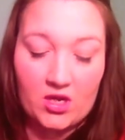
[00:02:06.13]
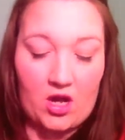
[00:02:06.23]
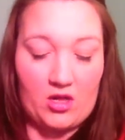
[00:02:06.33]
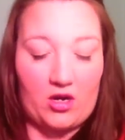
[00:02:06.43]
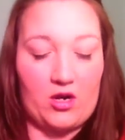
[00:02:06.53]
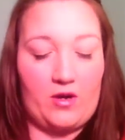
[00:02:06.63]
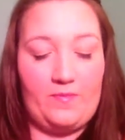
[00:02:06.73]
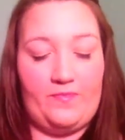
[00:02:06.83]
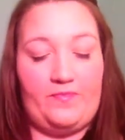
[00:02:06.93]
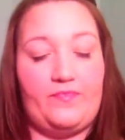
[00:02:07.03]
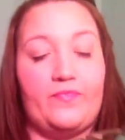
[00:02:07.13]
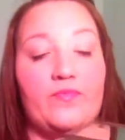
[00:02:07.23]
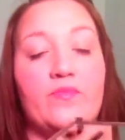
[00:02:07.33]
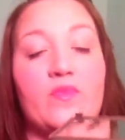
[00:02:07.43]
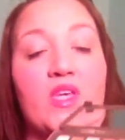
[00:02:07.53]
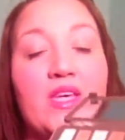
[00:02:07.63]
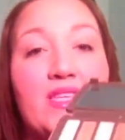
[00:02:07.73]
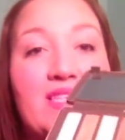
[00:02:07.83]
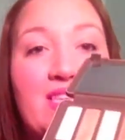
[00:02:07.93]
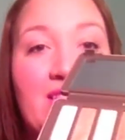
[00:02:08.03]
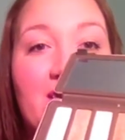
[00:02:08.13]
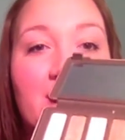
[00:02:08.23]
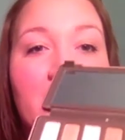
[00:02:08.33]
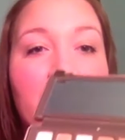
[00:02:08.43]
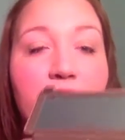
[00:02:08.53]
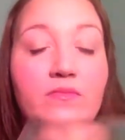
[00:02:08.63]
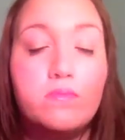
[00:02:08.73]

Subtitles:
color Tease.